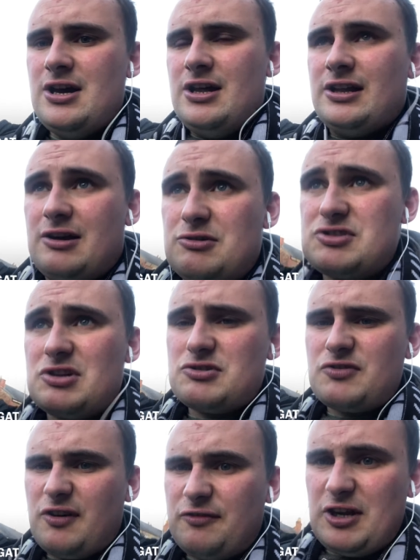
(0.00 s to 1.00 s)
it was, it was,
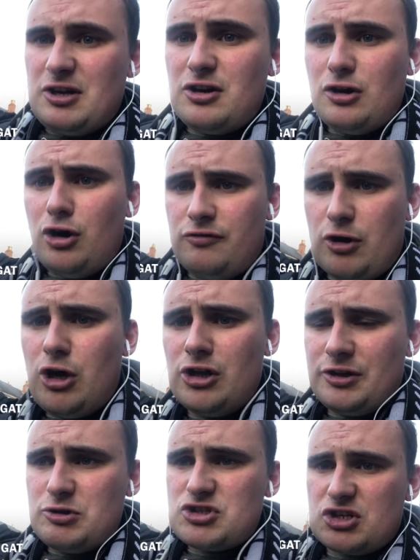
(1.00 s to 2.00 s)
I think overall it
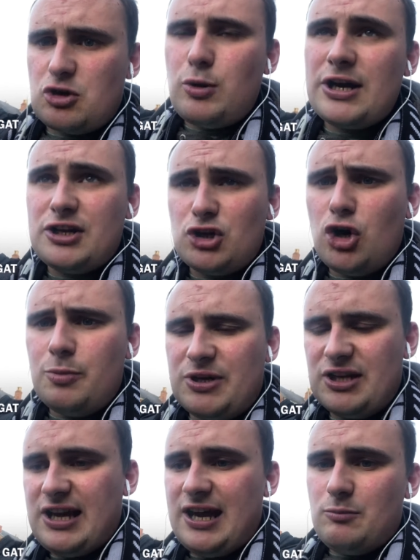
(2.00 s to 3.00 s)
was quite an open
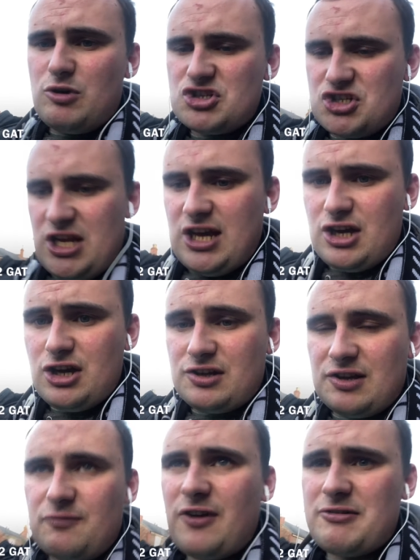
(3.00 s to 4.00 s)
game, wasn't it? Uh,
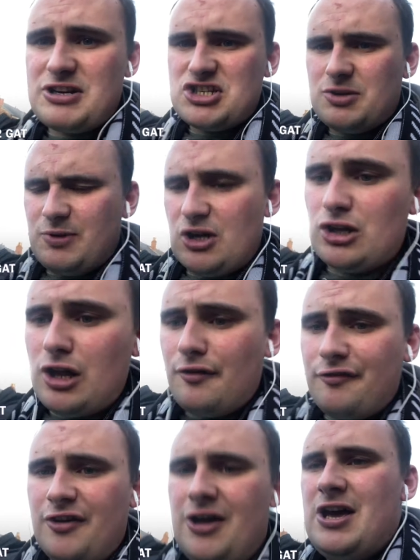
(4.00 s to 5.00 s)
very typical
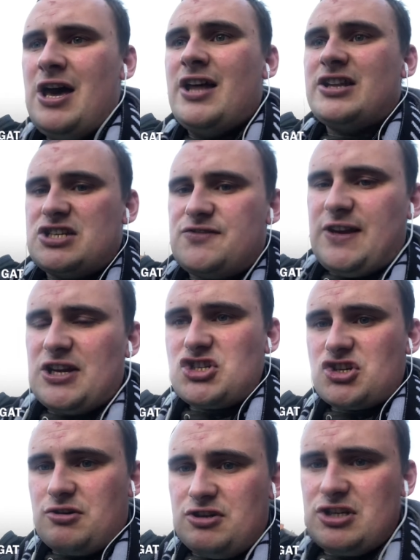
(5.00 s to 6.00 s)
of this
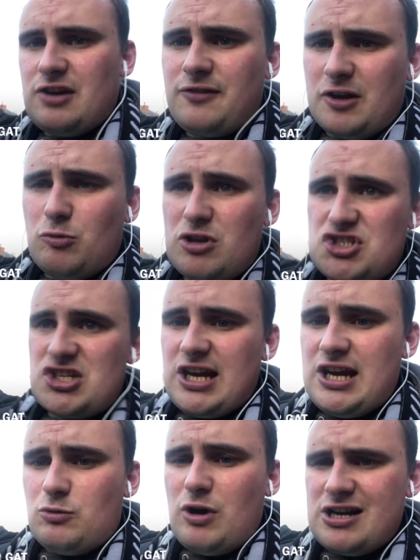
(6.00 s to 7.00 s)
fixture, and I think once
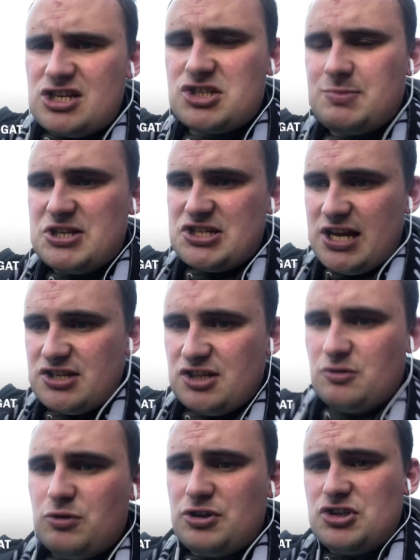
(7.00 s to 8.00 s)
again, what has to be said, it
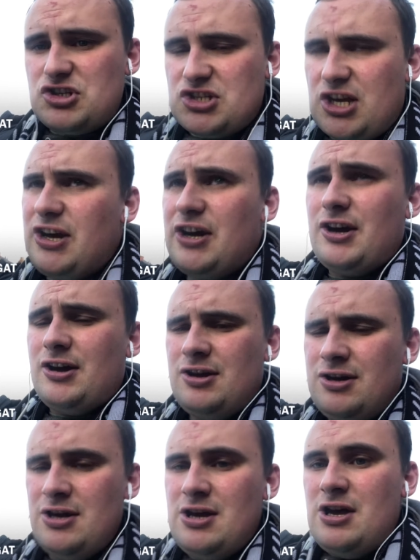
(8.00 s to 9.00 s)
was uh,
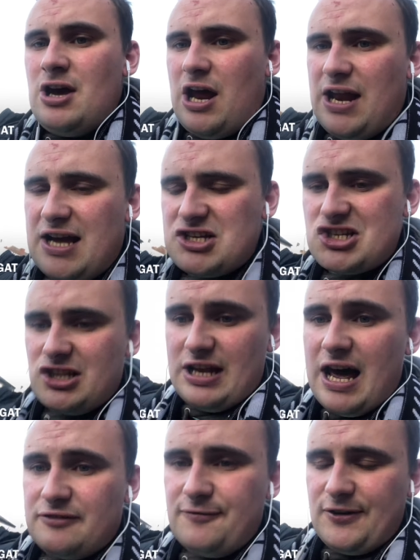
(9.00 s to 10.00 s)
an excellent
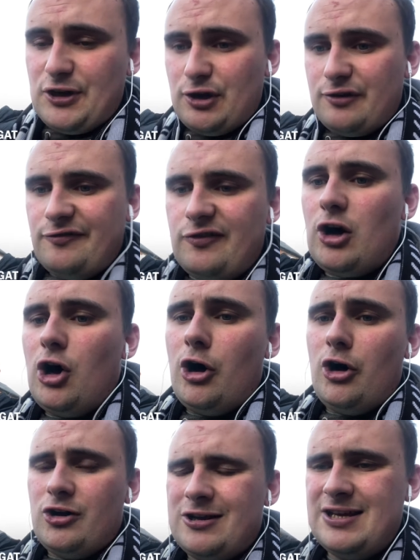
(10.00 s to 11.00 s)
advert
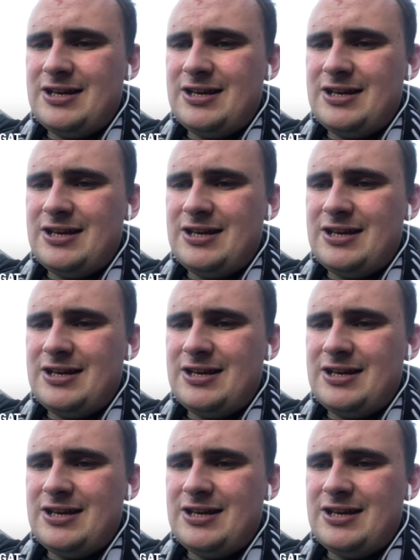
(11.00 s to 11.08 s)
for